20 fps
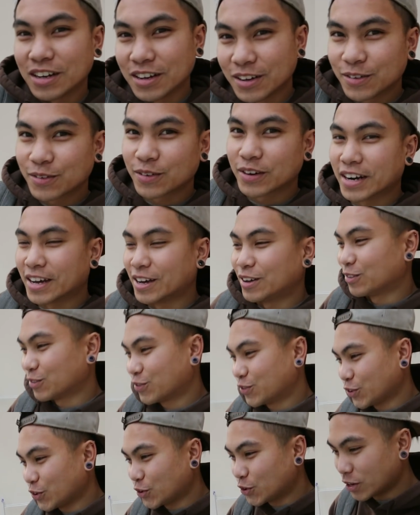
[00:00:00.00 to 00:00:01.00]
uh,
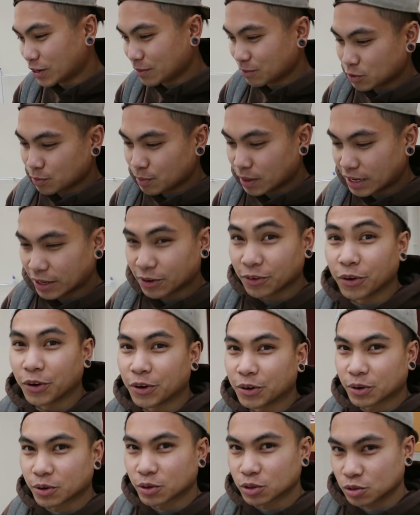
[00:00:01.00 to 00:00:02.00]
renowned for um, spilling
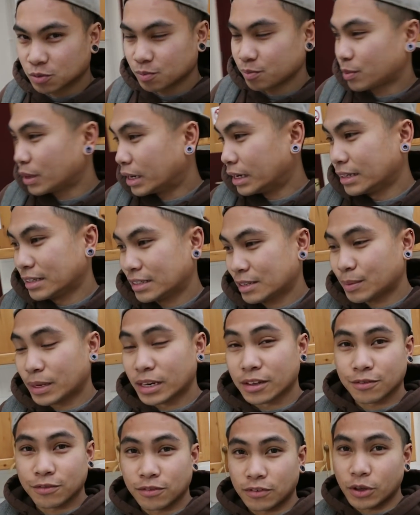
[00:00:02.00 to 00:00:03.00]
oil or sp
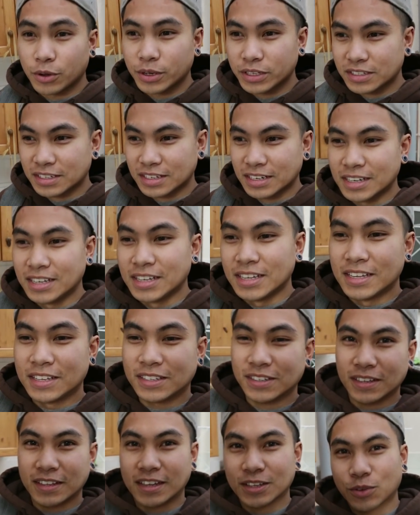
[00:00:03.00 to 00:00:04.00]
spilling fluids.
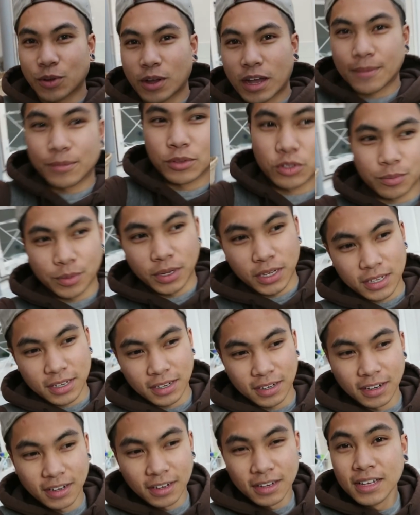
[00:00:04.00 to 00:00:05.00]
So that's what happened to my
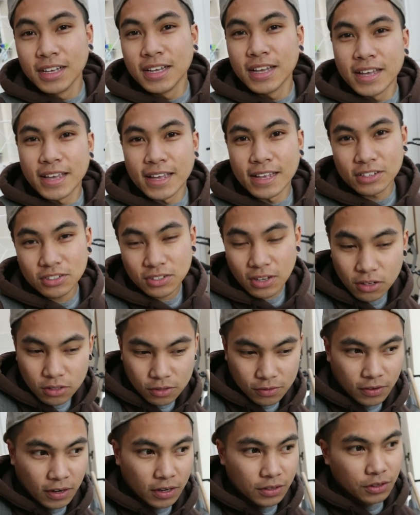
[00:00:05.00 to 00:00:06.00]
car. It
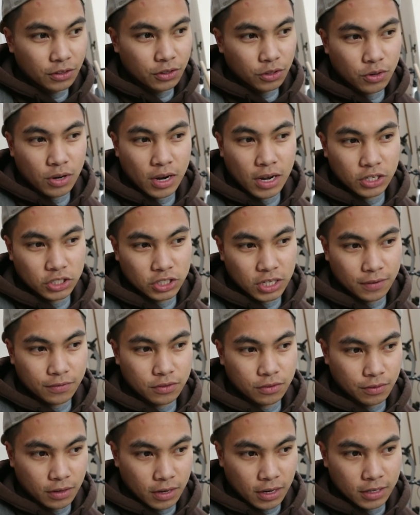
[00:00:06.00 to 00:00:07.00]
starts fine though, the
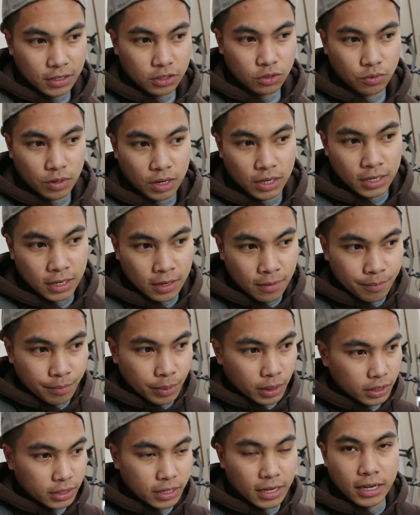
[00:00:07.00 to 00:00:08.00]
crankshaft's fine, it's running,
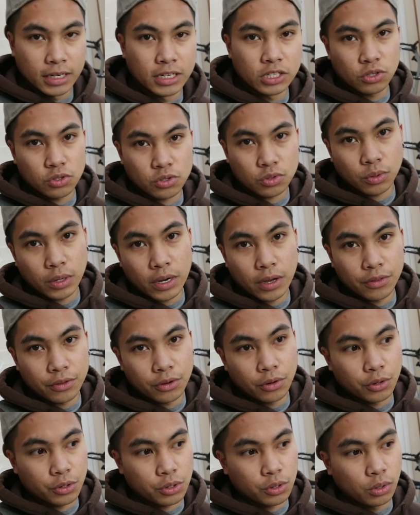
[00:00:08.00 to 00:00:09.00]
but yeah, I need to sort out
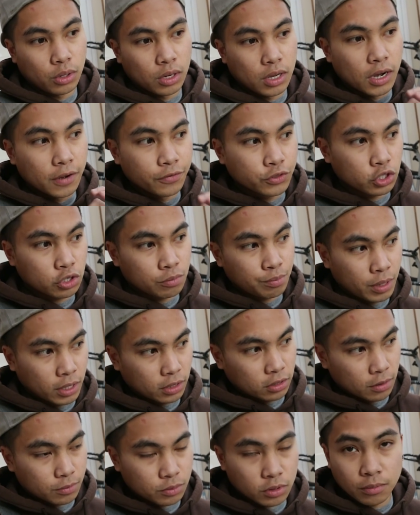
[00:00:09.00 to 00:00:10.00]
the oil cooler. I've just
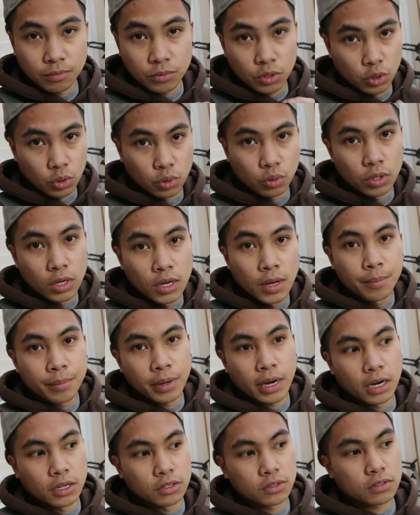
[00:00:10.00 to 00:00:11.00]
picked up some new
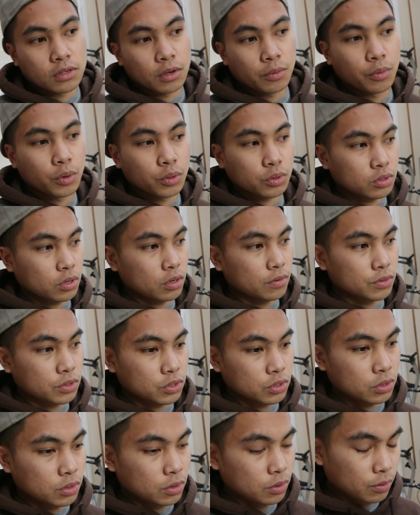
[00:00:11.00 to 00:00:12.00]
parts. I walked over
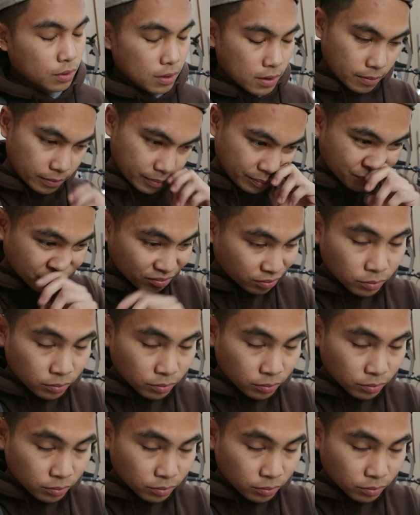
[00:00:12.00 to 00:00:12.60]
to, um,